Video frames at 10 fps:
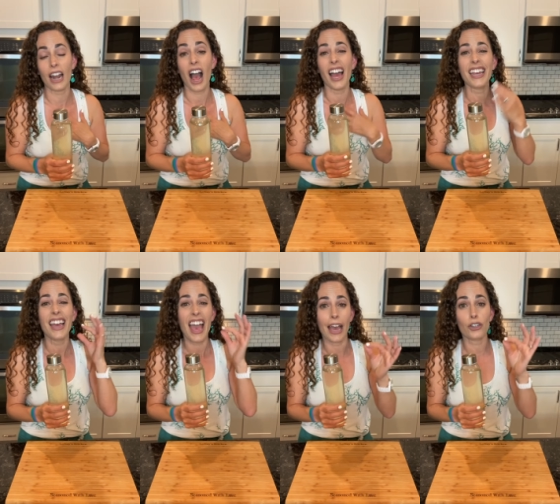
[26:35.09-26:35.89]
I
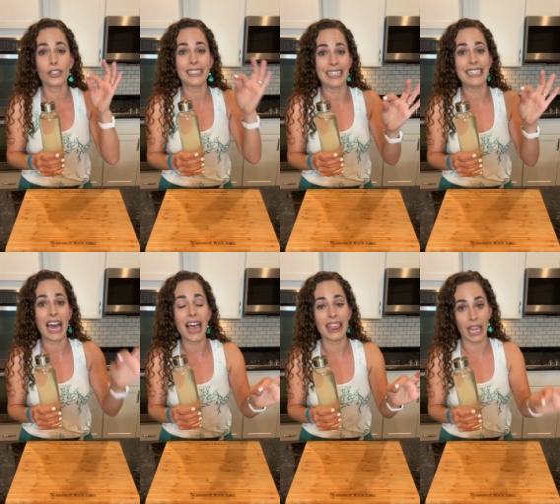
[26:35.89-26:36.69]
actually did
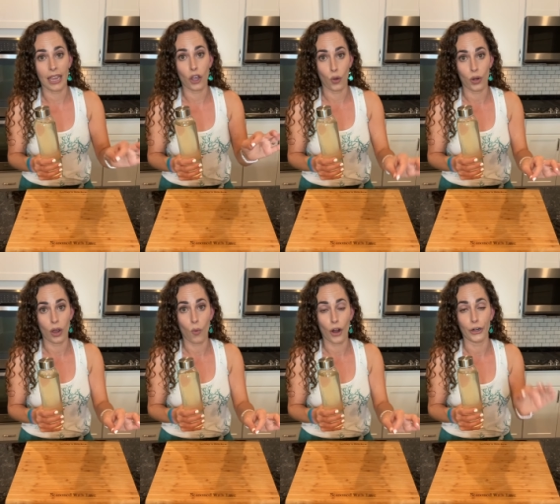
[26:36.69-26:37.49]
not like coconut
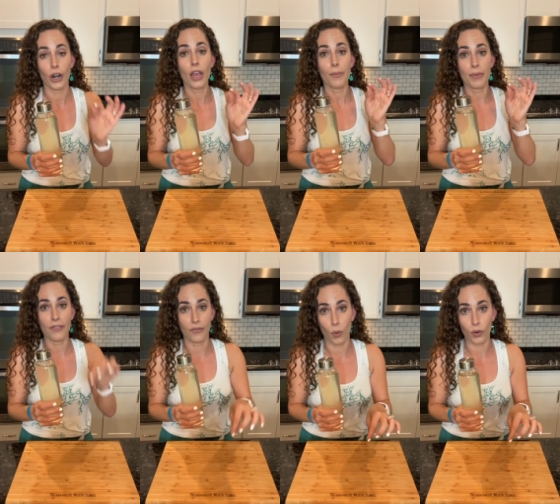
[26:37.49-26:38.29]
water
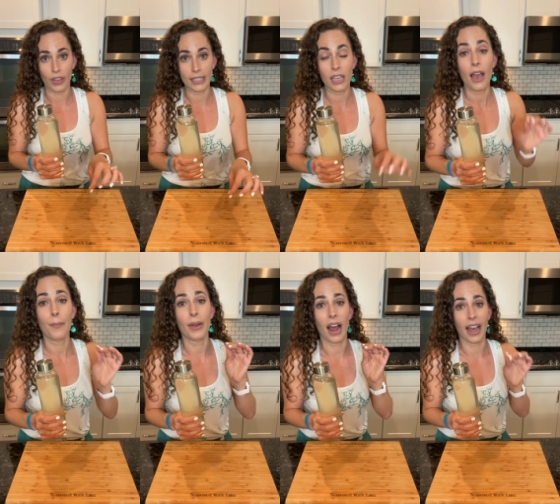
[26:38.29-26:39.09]
before this,
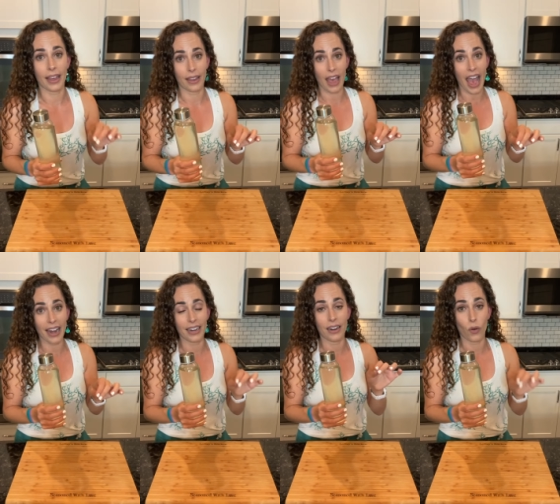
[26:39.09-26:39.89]
but I
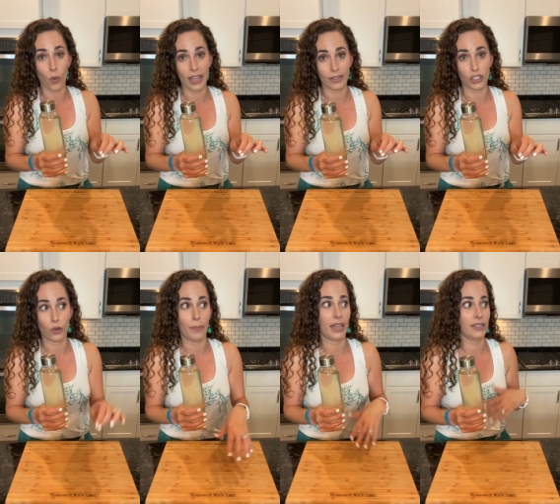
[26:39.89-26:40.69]
added oils to it
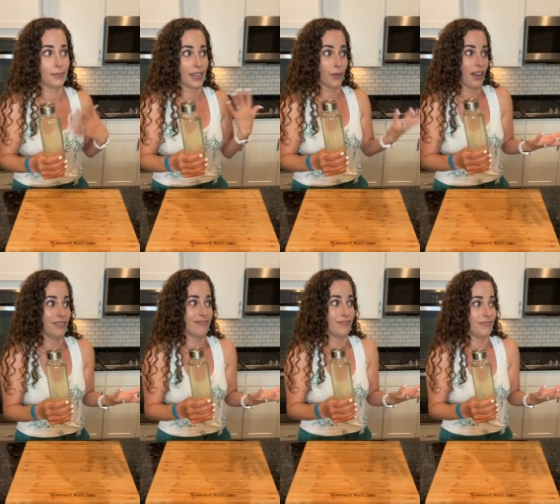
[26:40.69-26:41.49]
because I'm like,
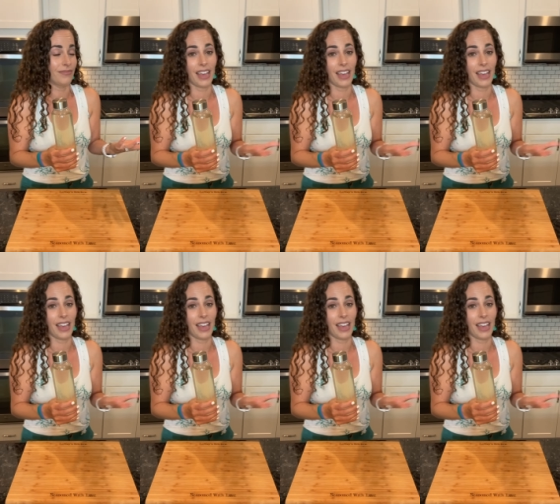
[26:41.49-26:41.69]
well,